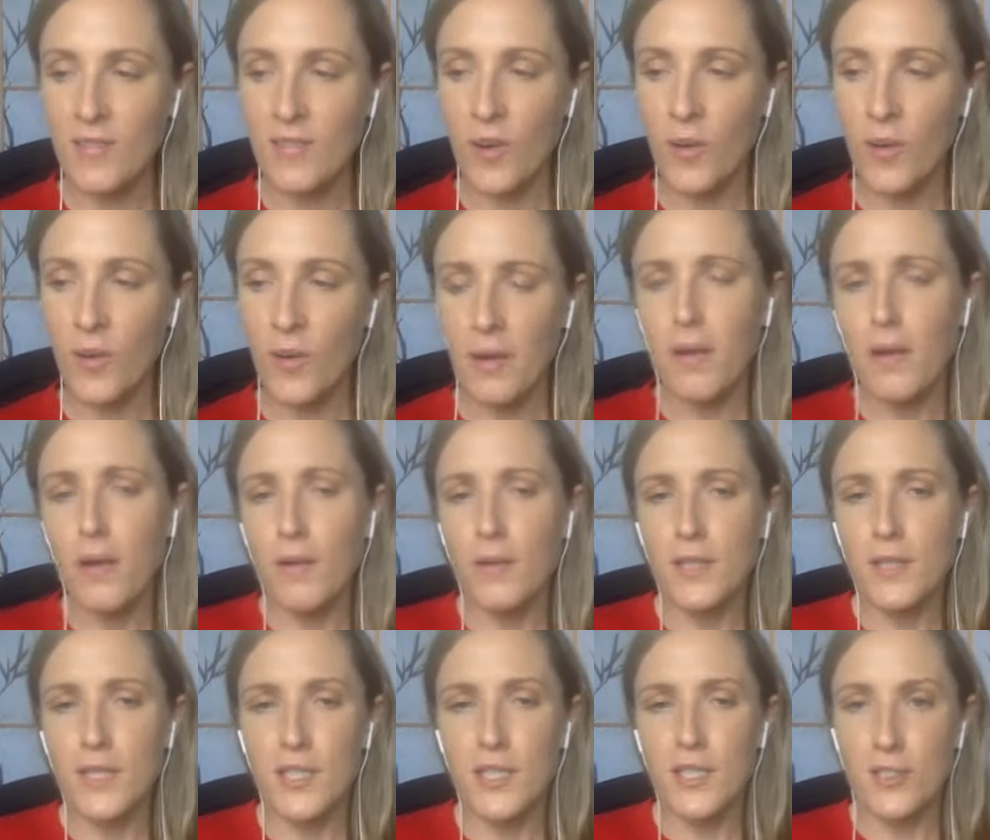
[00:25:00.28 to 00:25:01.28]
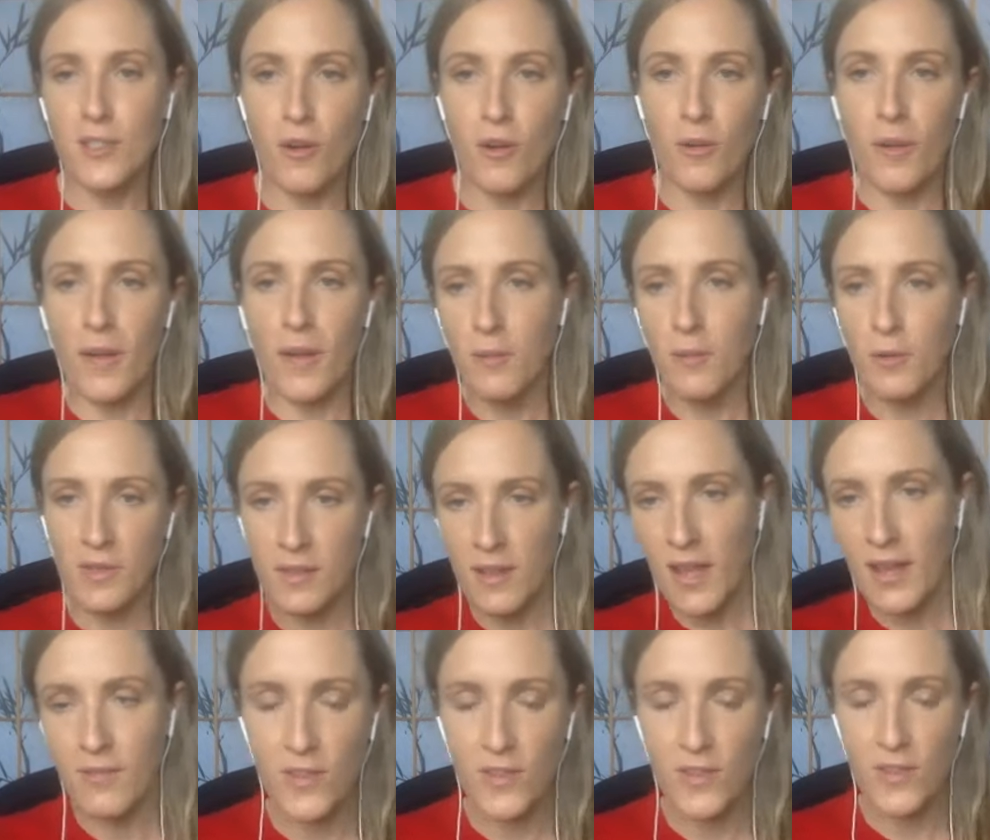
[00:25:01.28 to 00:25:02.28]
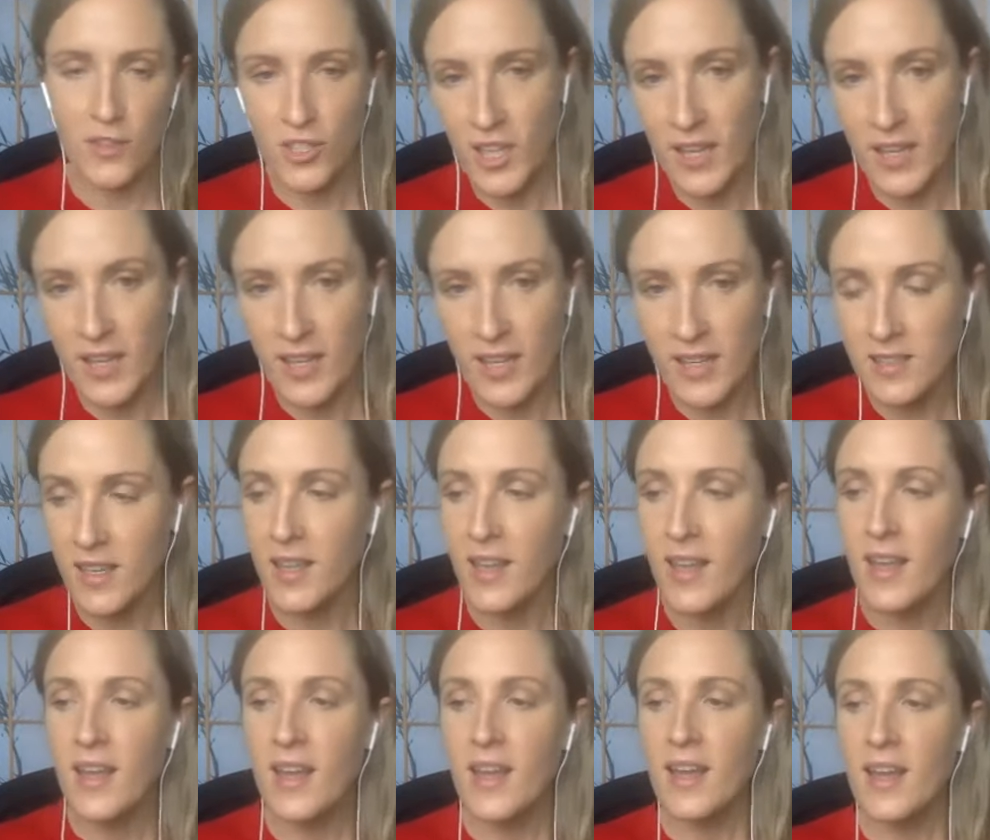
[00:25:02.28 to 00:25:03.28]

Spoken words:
of going, oh, would they just go away? Would life not just get easy?